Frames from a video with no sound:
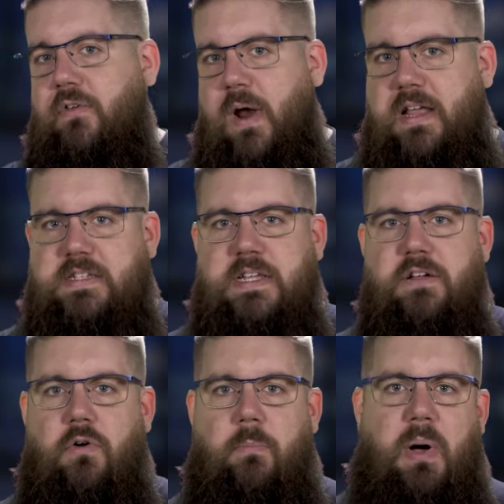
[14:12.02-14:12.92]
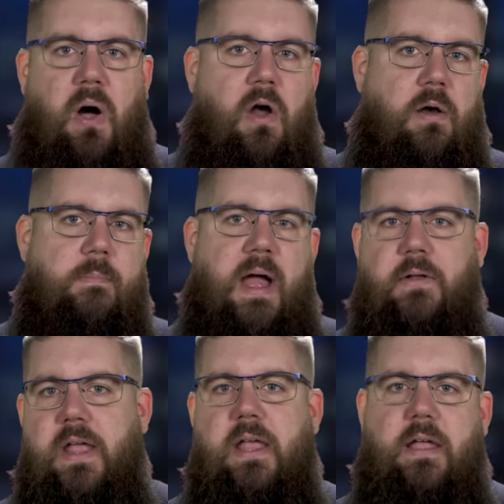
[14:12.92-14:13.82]
the right single bar
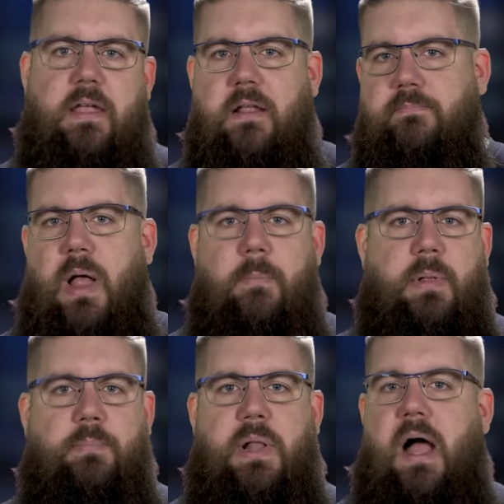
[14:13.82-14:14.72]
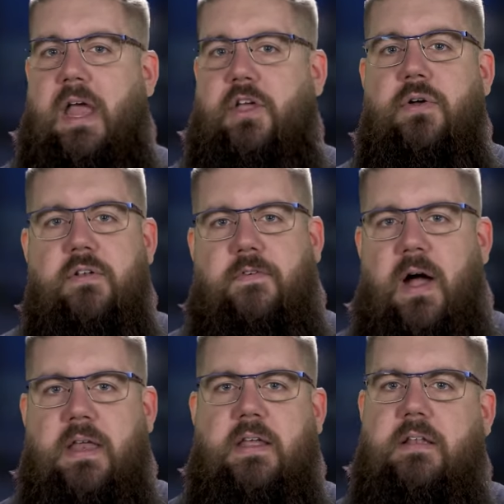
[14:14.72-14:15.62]
mounting, again, blah, blah, blah. I couldn't
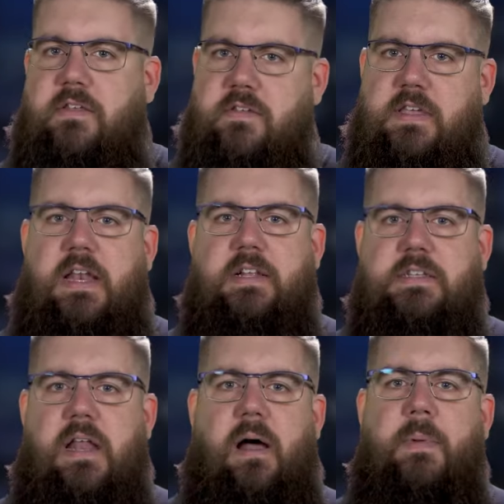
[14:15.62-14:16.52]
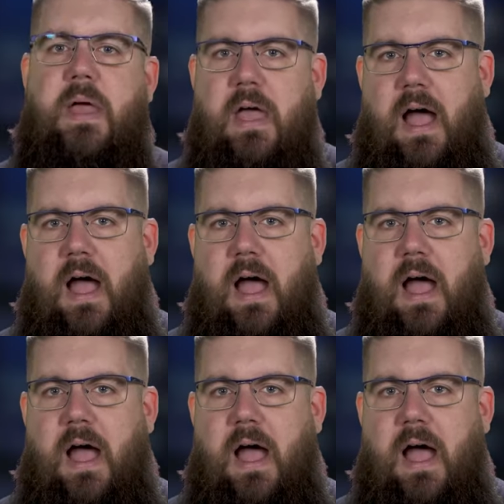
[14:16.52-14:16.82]
find it to get it set up.